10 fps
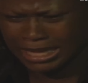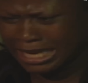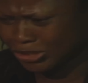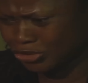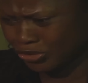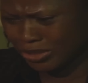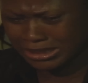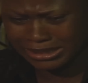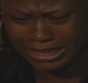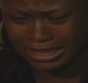
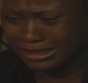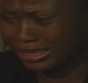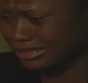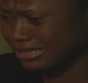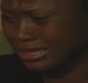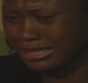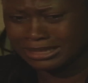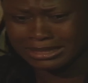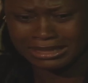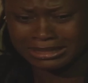hatred, and
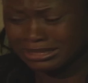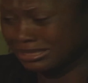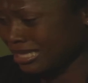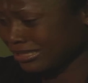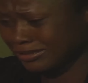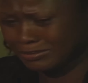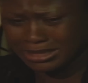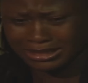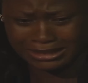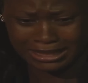the next
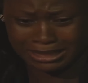minute